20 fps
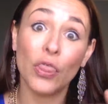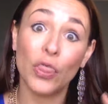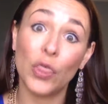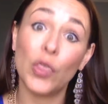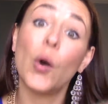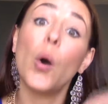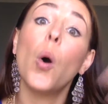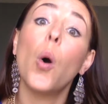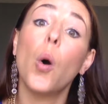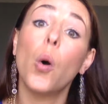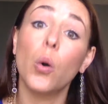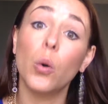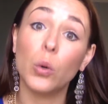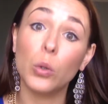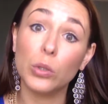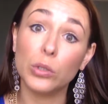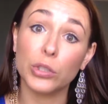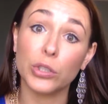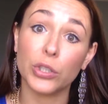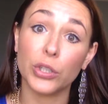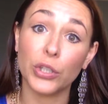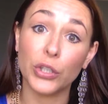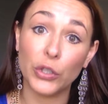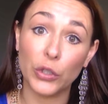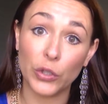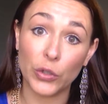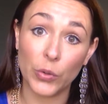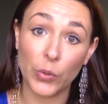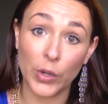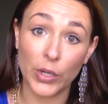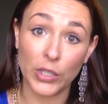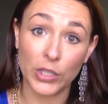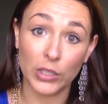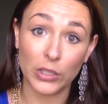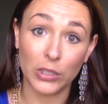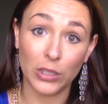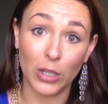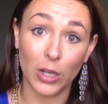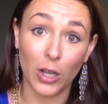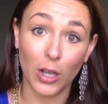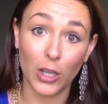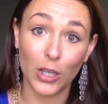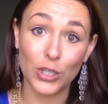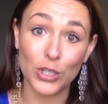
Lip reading: the older you're going to look.